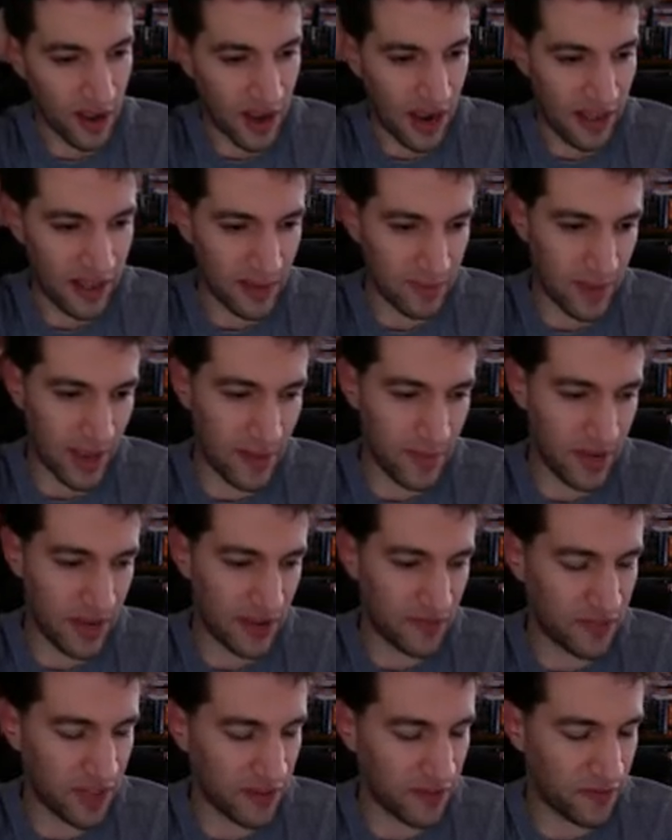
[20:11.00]
I think maybe
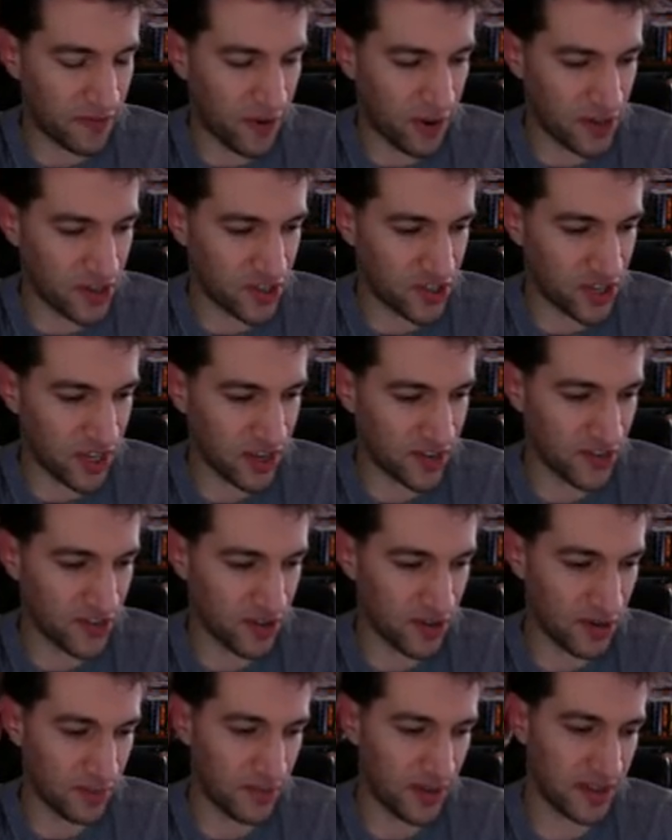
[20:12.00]
if they fudge things a
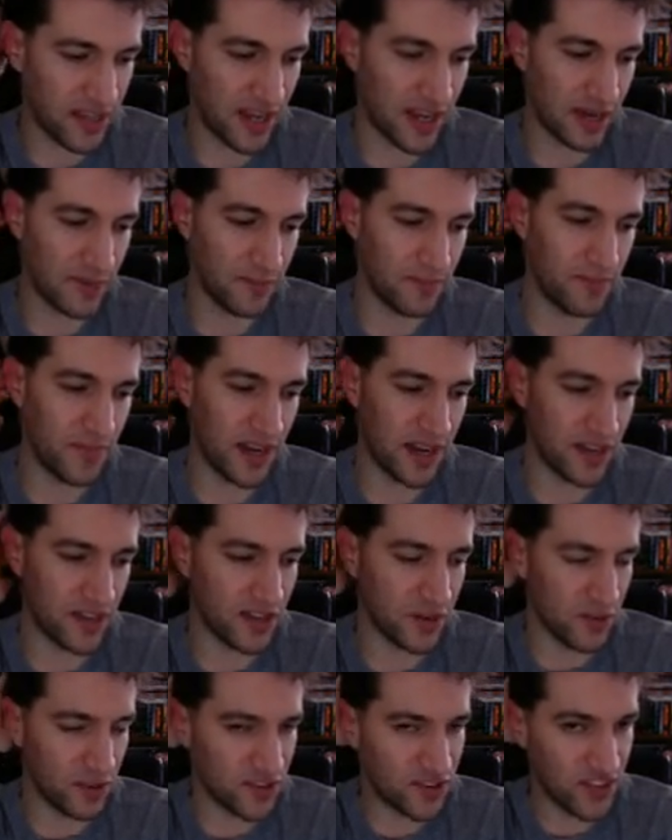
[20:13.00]
little bit, they could
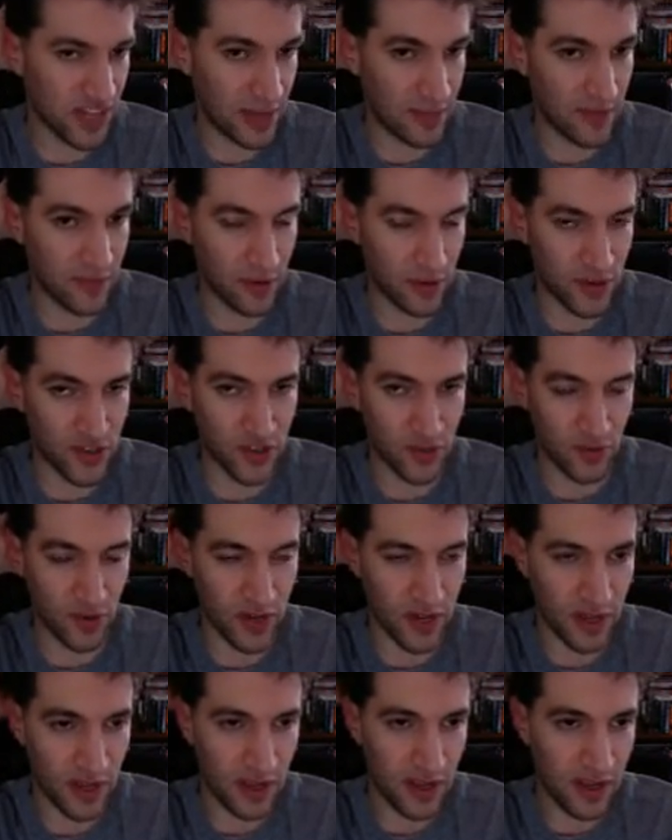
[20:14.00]
do it at
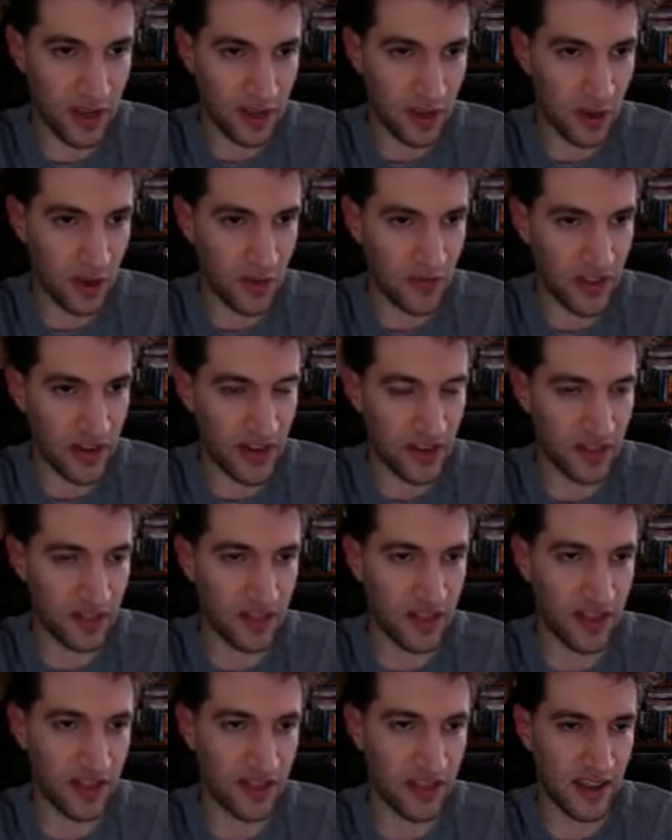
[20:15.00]
Slammiversary. If they didn't
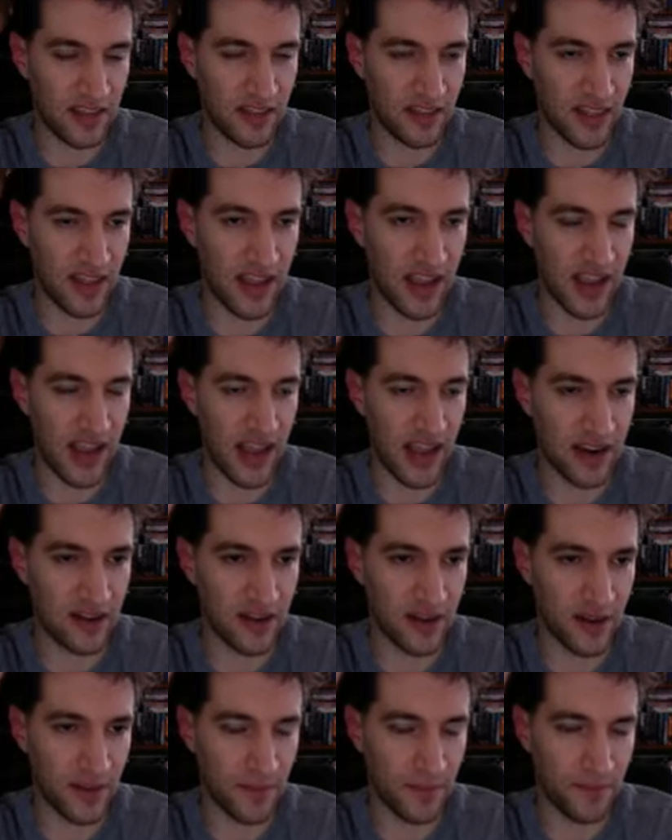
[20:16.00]
think they had
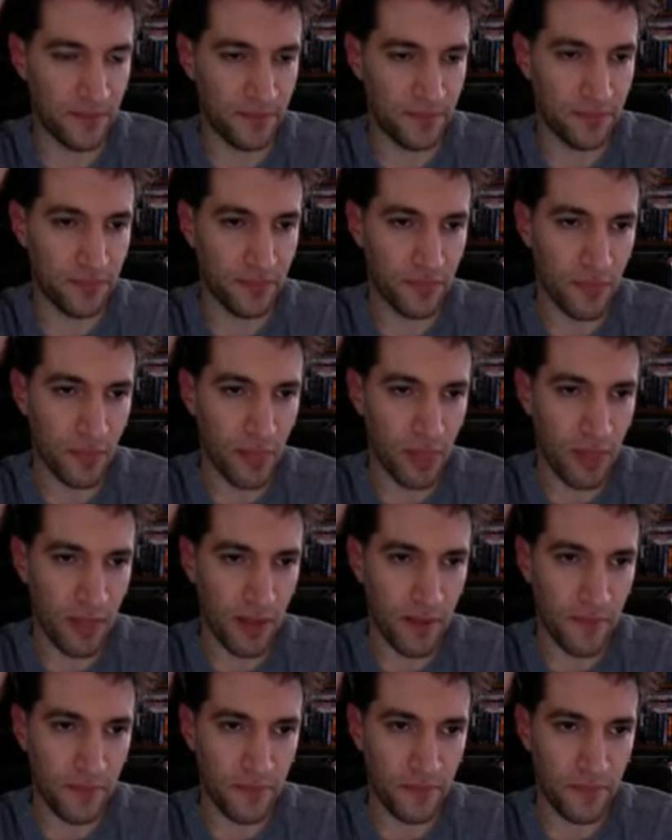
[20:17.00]

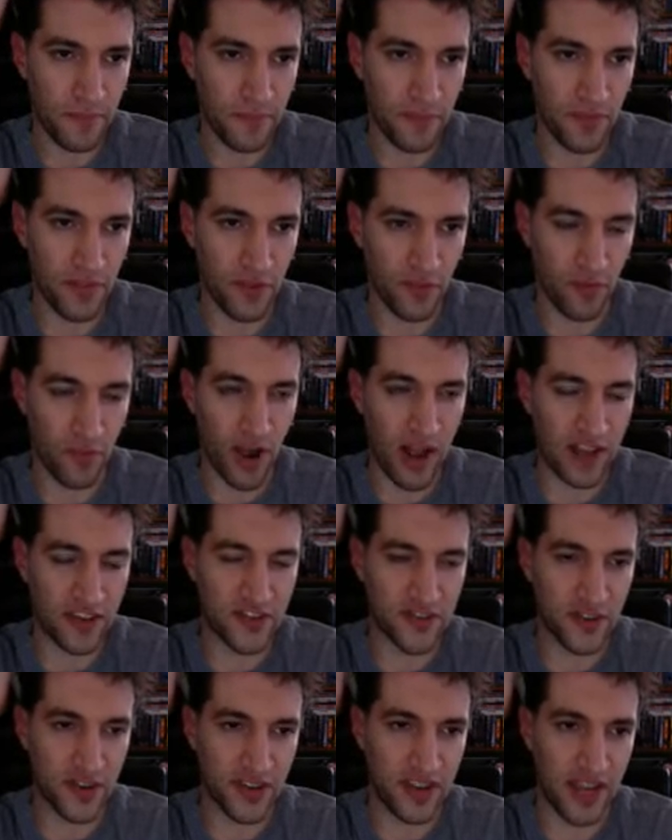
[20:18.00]
the
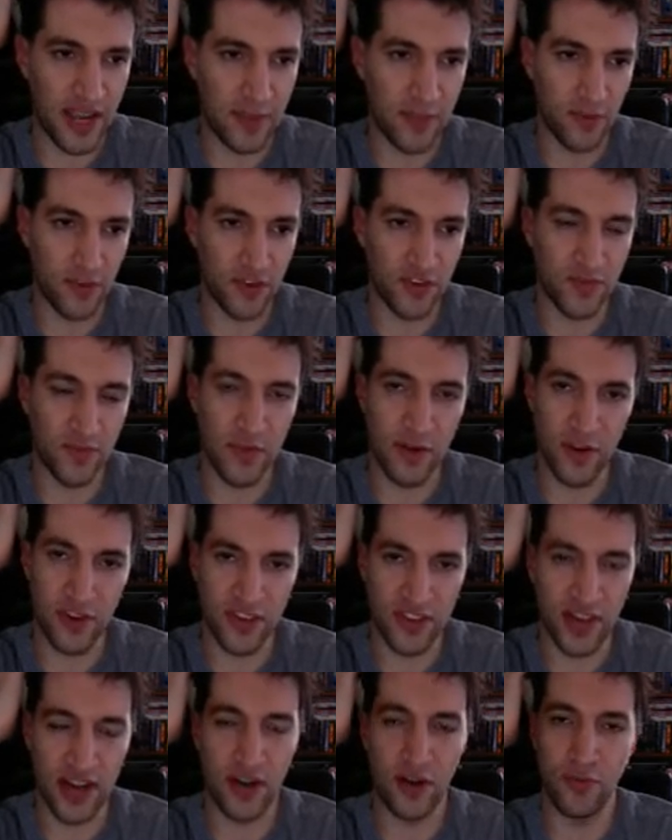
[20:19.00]
roster to keep
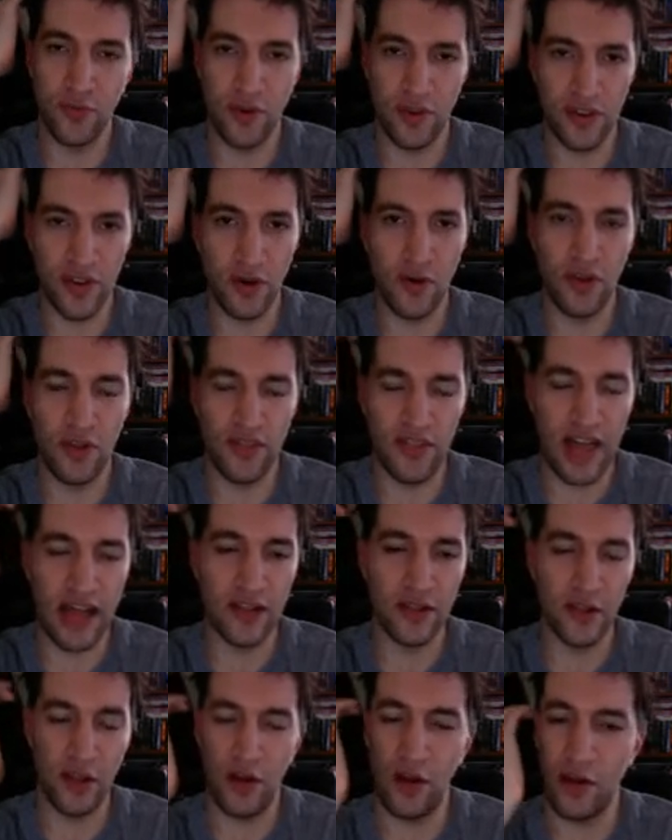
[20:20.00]
Rosemary's title run going
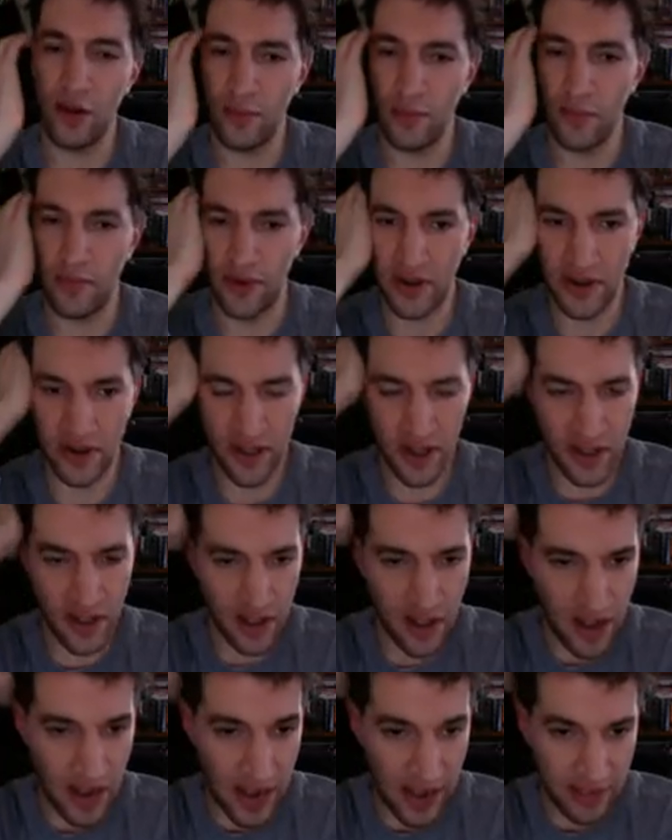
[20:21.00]
that long, but
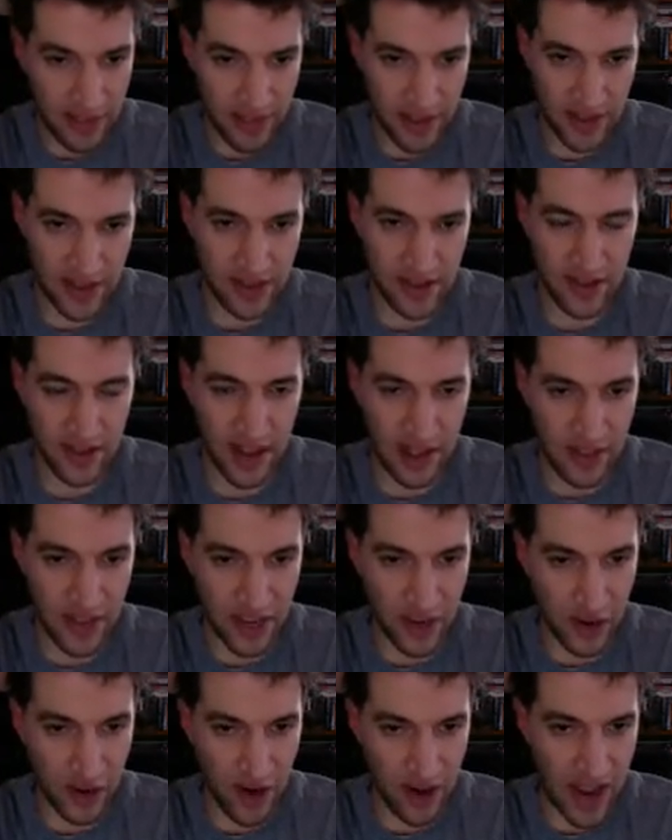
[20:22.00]
I think
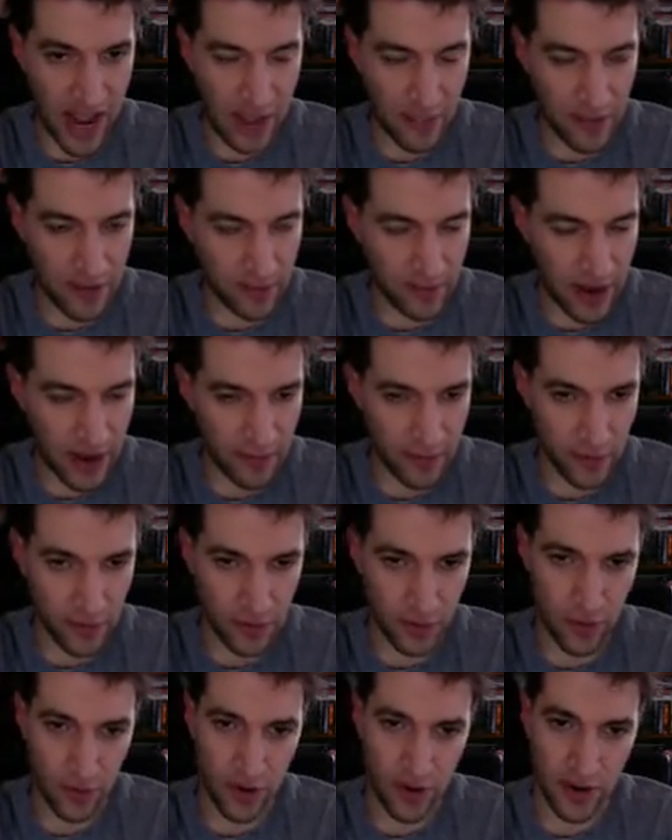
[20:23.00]
it ought to happen at Bound for
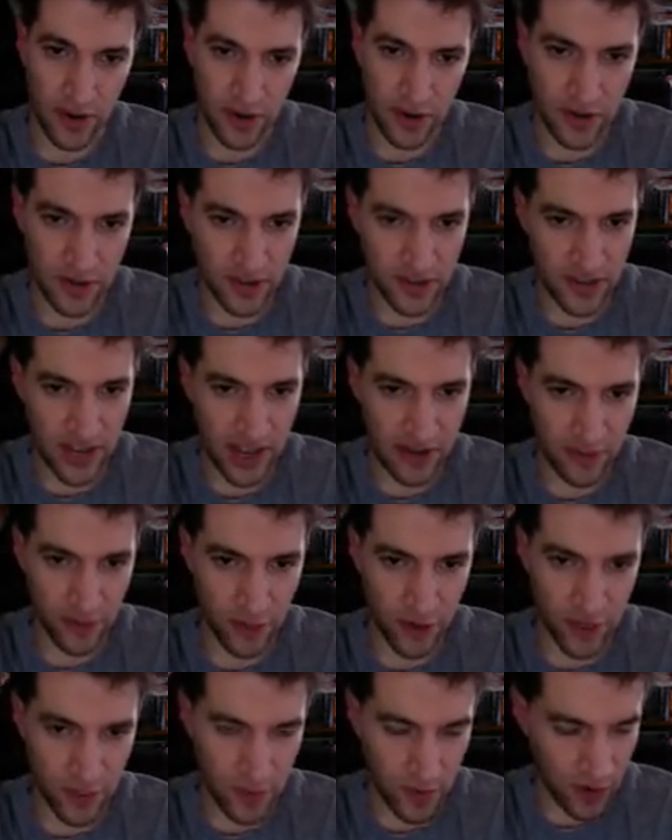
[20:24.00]
Glory. Just have
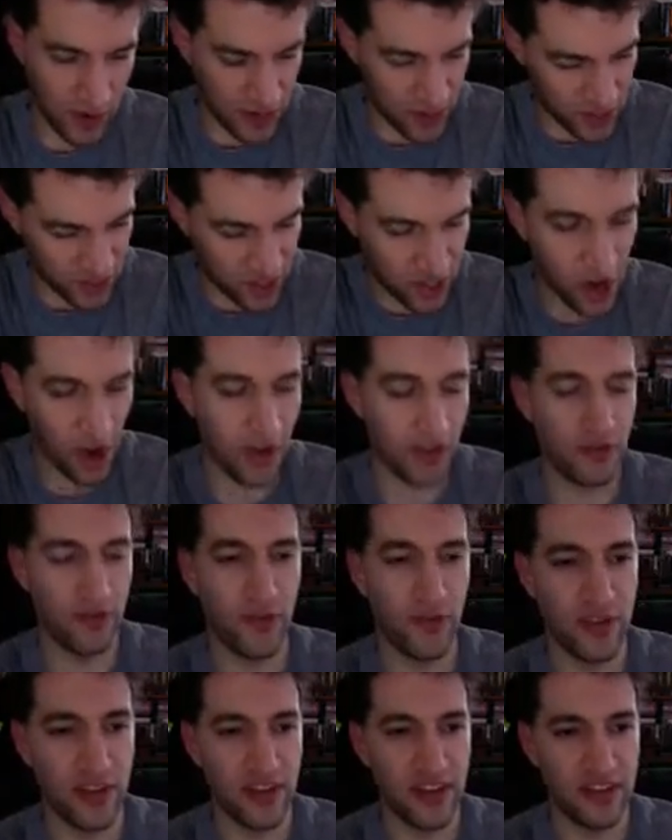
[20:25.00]
Rosemary just cut
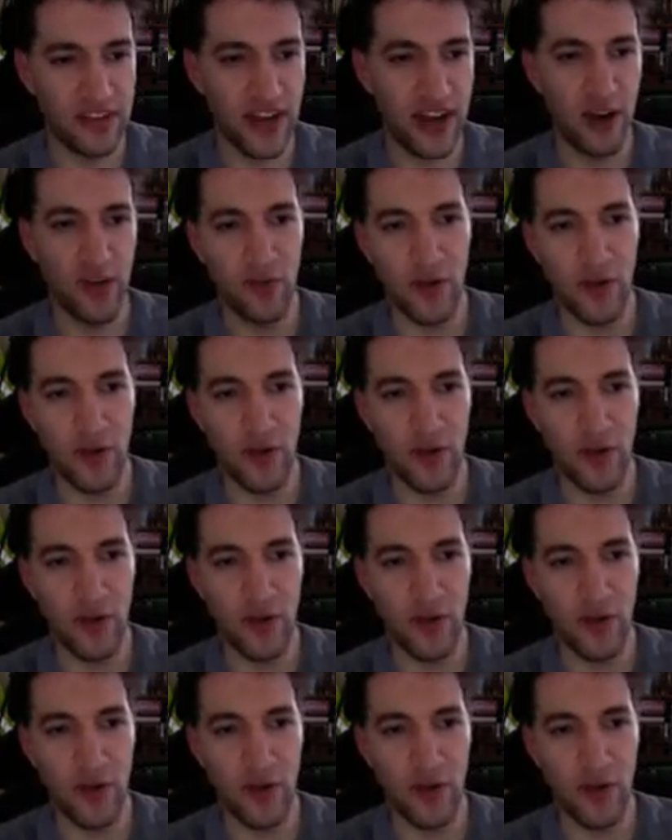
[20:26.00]
through the entire